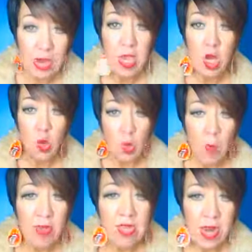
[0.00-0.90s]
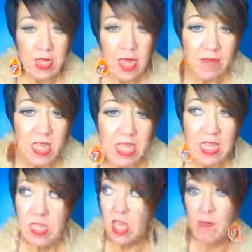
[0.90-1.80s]
right? Romans
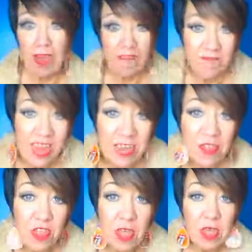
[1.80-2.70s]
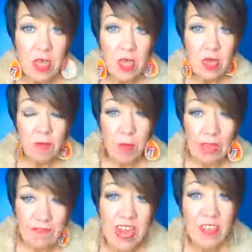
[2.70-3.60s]
10:17 says by faith
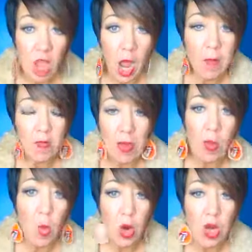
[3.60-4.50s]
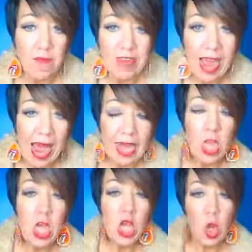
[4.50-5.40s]
comes by the word of
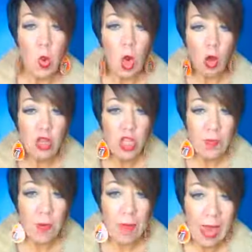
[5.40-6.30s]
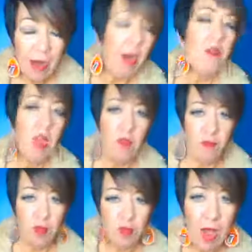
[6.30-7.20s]
God. So in order to prepare
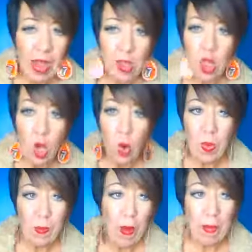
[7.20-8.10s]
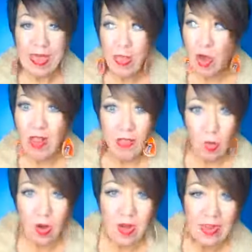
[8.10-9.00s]
ourselves for the trials, we better be learning
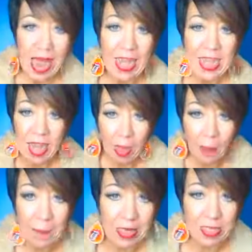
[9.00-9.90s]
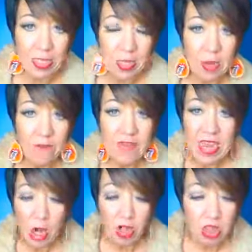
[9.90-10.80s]
the word of God to help us
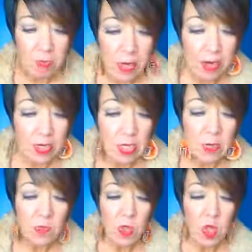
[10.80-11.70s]
feed our spirit.